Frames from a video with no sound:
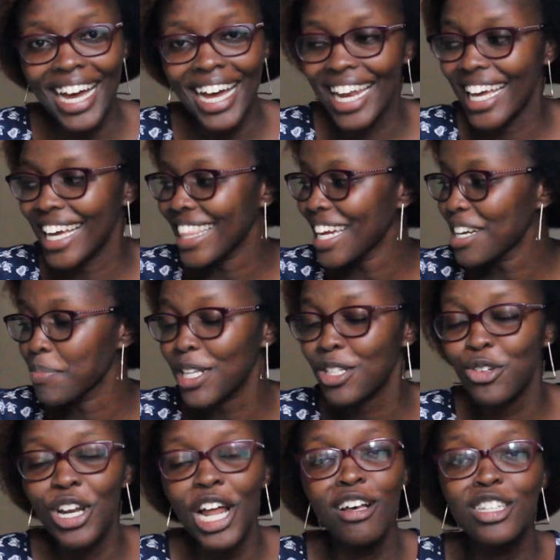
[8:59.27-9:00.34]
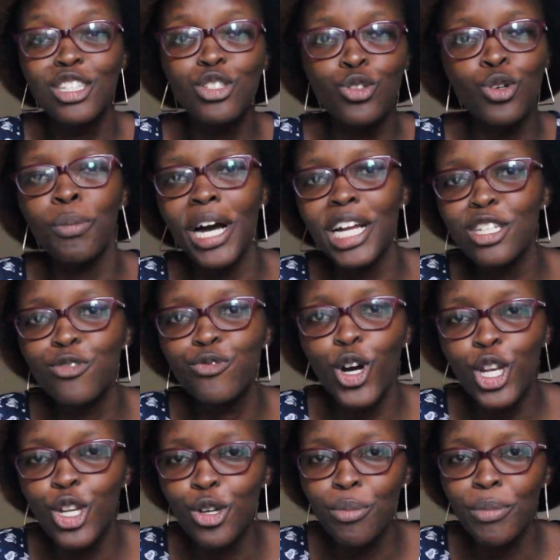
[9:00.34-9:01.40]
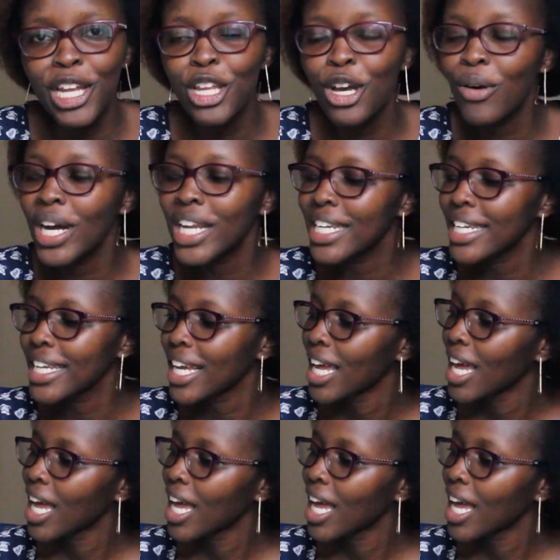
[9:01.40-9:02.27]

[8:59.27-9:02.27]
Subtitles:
like that person has so much volume, and you're wondering,